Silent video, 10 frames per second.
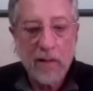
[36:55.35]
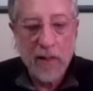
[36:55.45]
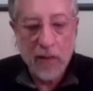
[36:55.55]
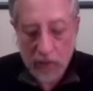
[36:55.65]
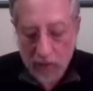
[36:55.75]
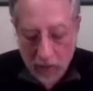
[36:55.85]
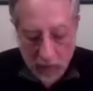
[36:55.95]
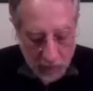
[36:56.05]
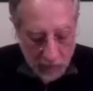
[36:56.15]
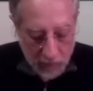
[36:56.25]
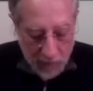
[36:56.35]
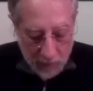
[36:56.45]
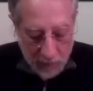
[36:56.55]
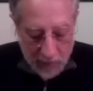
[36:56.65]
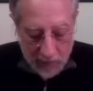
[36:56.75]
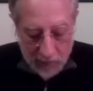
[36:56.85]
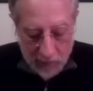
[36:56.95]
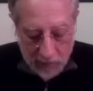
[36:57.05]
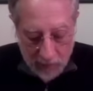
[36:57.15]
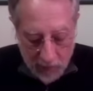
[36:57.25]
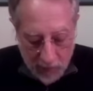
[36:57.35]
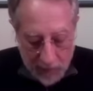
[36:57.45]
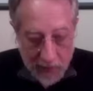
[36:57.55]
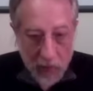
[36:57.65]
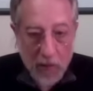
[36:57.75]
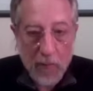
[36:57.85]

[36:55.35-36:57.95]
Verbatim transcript: and, and you, know, you look, I'm looking at the sick body now.